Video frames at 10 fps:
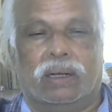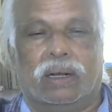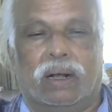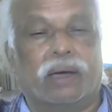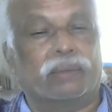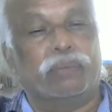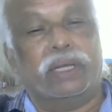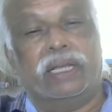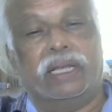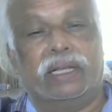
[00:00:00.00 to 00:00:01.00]
are
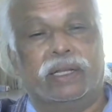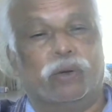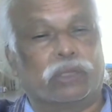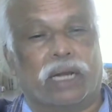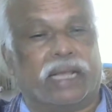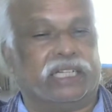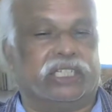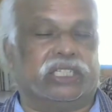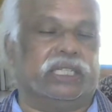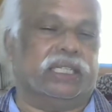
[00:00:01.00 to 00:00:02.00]
being
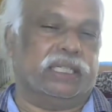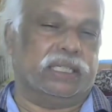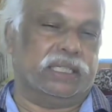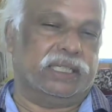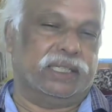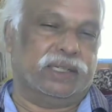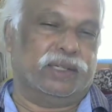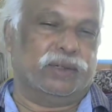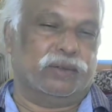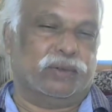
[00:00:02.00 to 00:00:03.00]
utilized
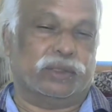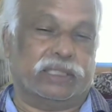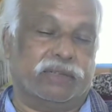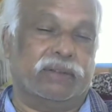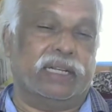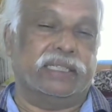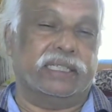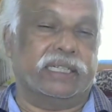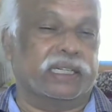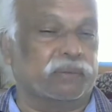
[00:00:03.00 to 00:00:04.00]
for the civil
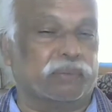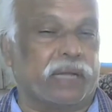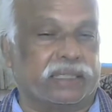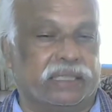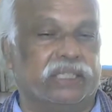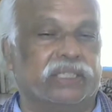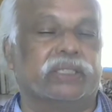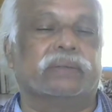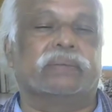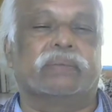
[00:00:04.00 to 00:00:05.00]
engineering practice.